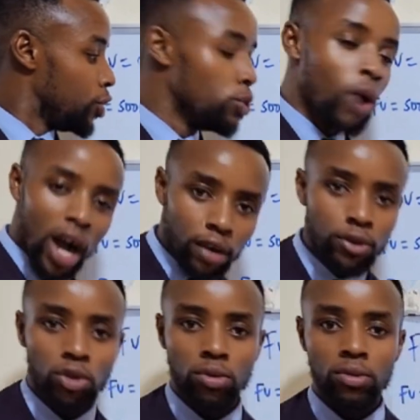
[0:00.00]
You
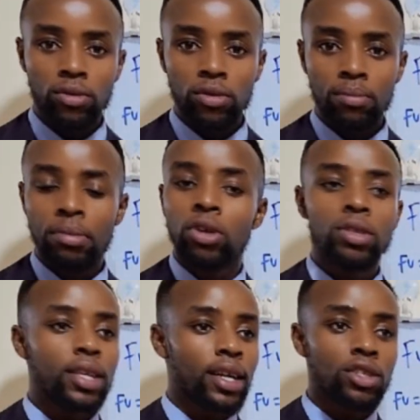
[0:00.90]
have to,
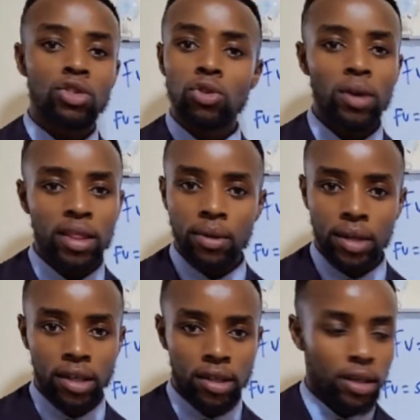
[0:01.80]
because there is no other
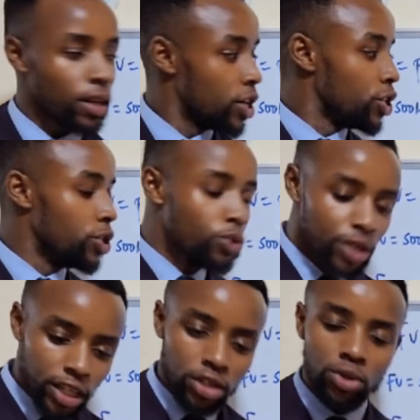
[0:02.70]
way. You
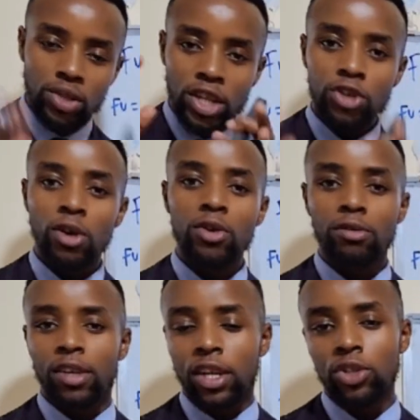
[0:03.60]
need to secure
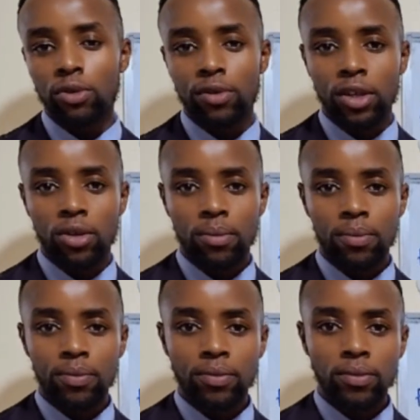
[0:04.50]
your financial freedom.
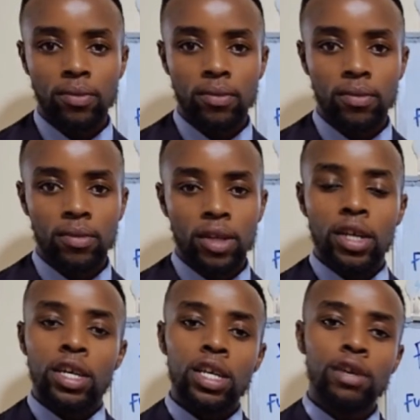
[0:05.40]

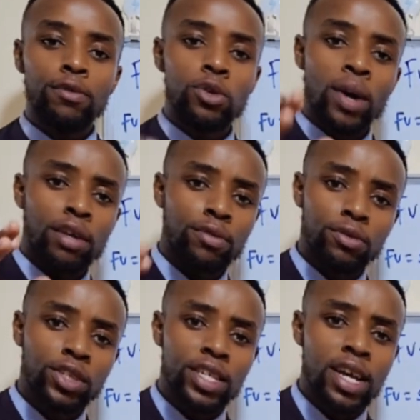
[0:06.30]
If you are
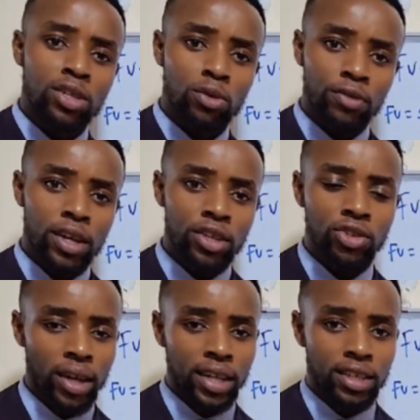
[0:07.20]
50 years of
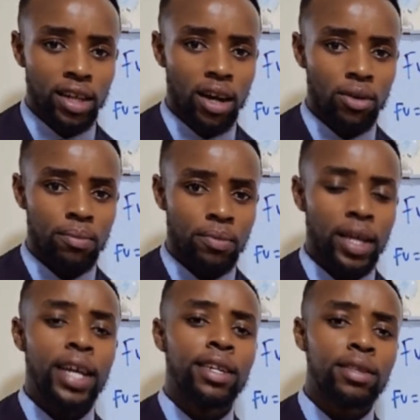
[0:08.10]
age right now
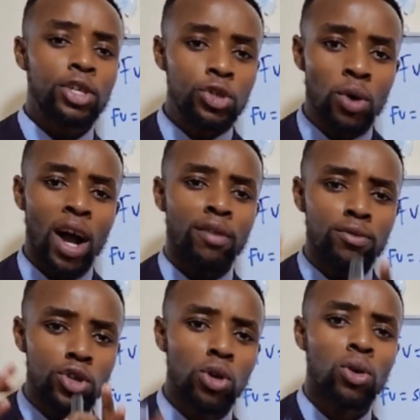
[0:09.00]
and you
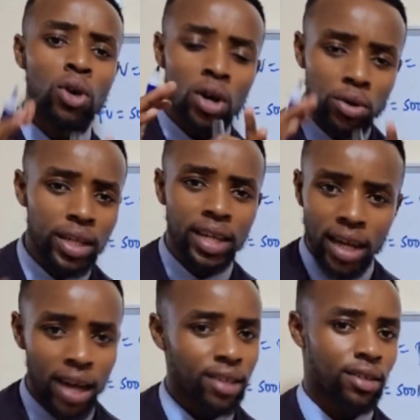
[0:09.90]
have no
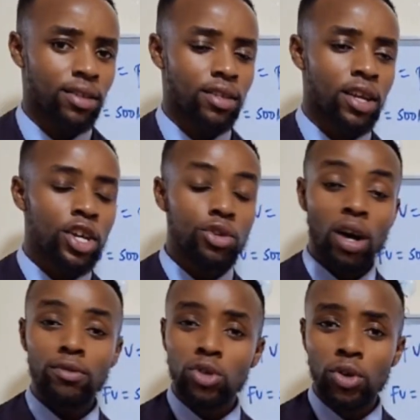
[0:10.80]
real assets,
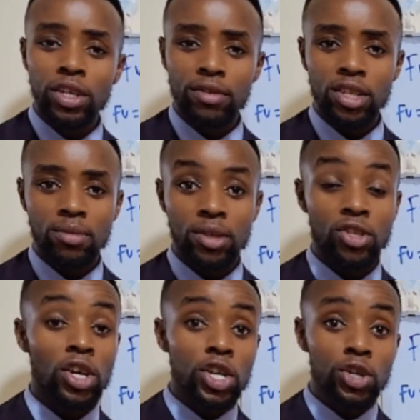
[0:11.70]
you have no
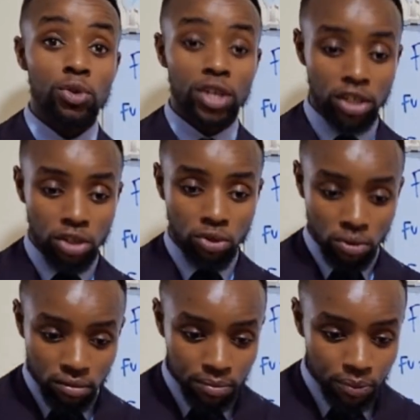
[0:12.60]
investments, you need
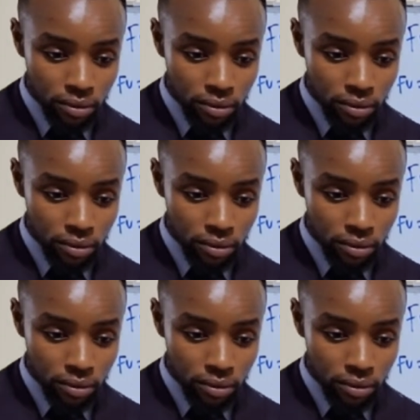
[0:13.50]
to